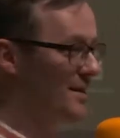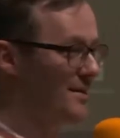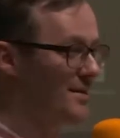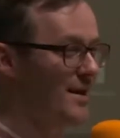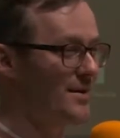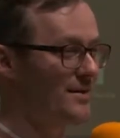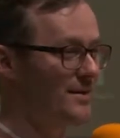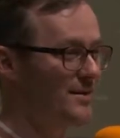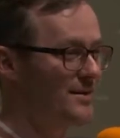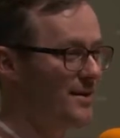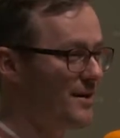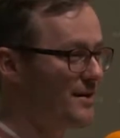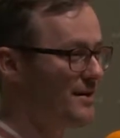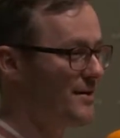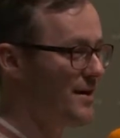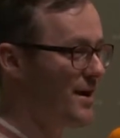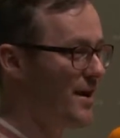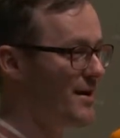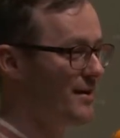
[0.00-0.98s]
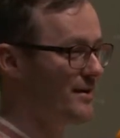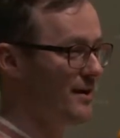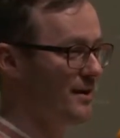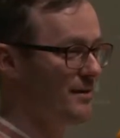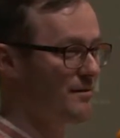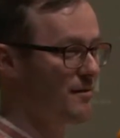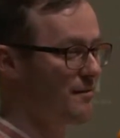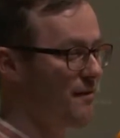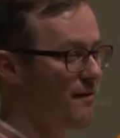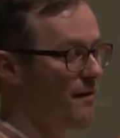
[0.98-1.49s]
in 1998,
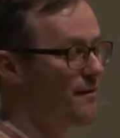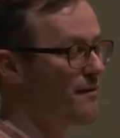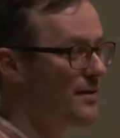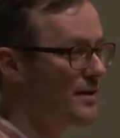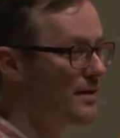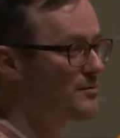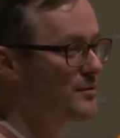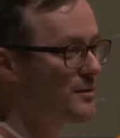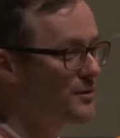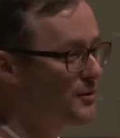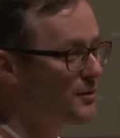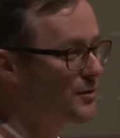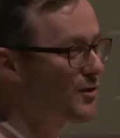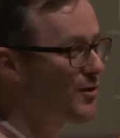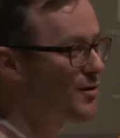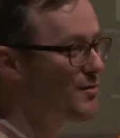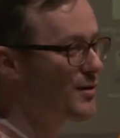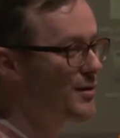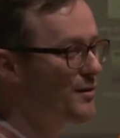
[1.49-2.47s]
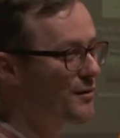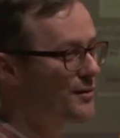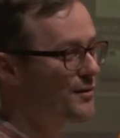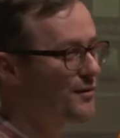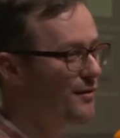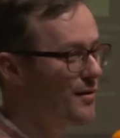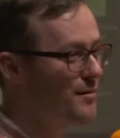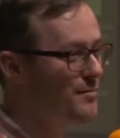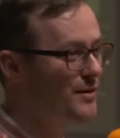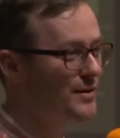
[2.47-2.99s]
and I think it was October or
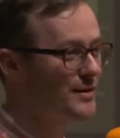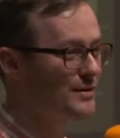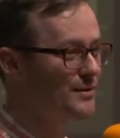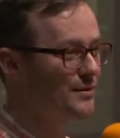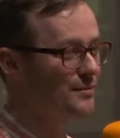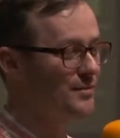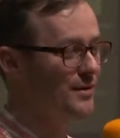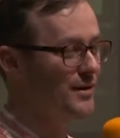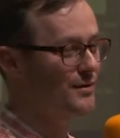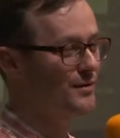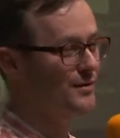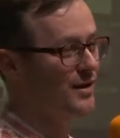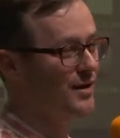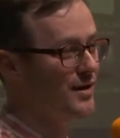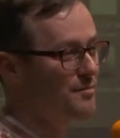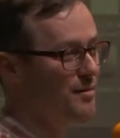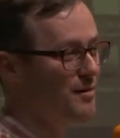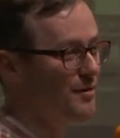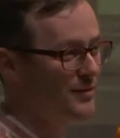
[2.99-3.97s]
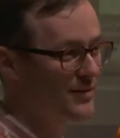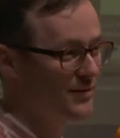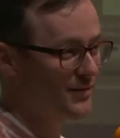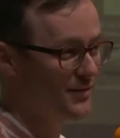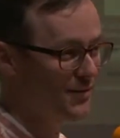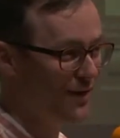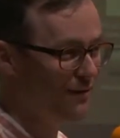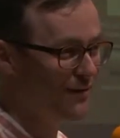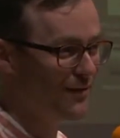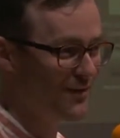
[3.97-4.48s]
November, so we are talking about
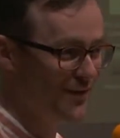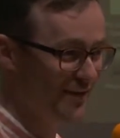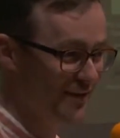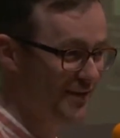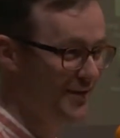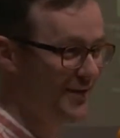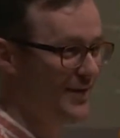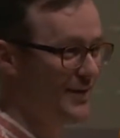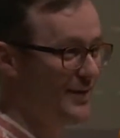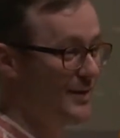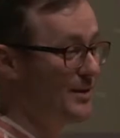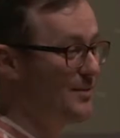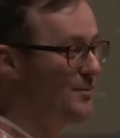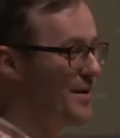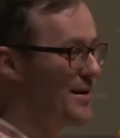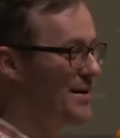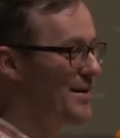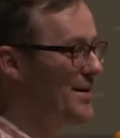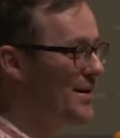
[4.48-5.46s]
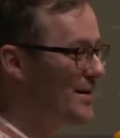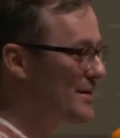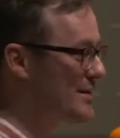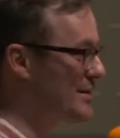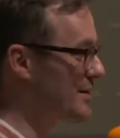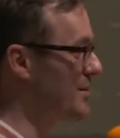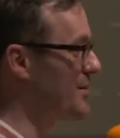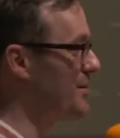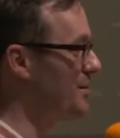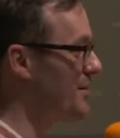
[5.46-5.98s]
roughly 20 years
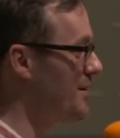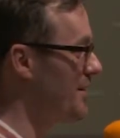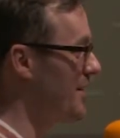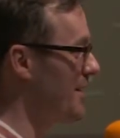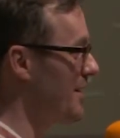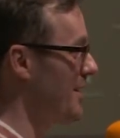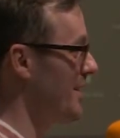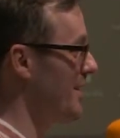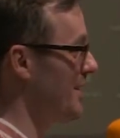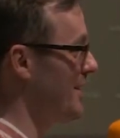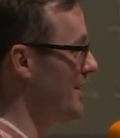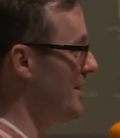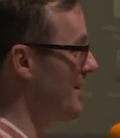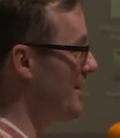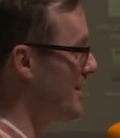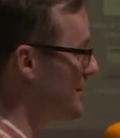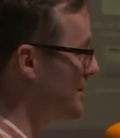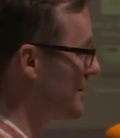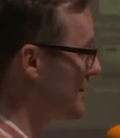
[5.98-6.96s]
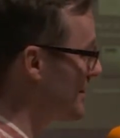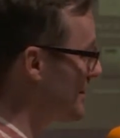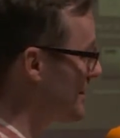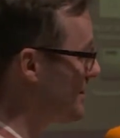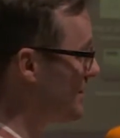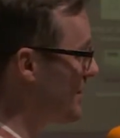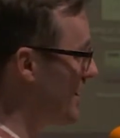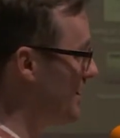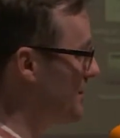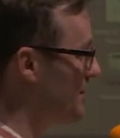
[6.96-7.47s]
ago. There was this
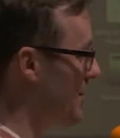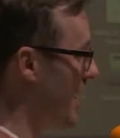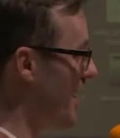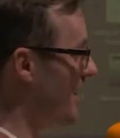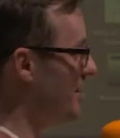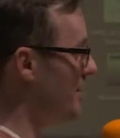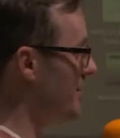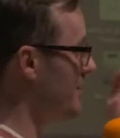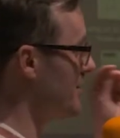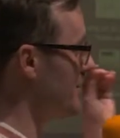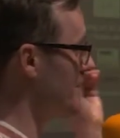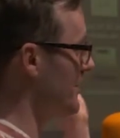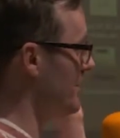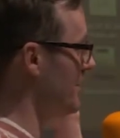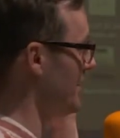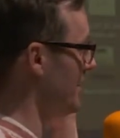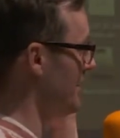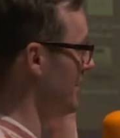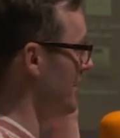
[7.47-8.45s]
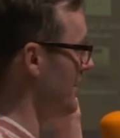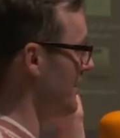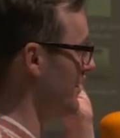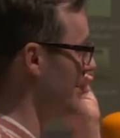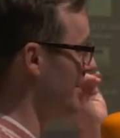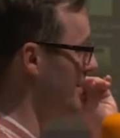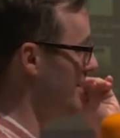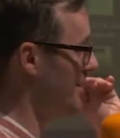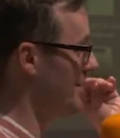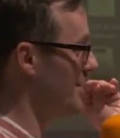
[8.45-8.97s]
strange record
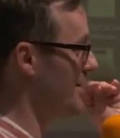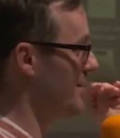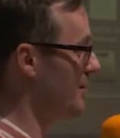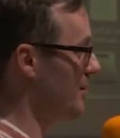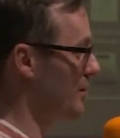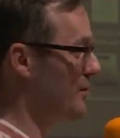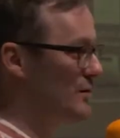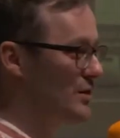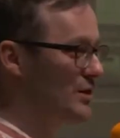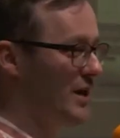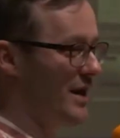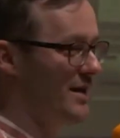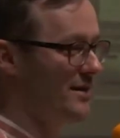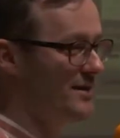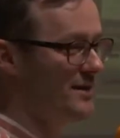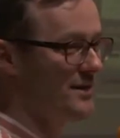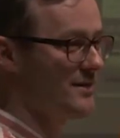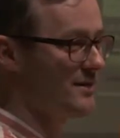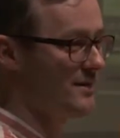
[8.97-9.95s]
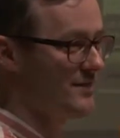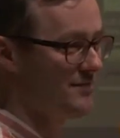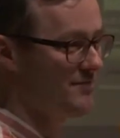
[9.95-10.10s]
called Gendin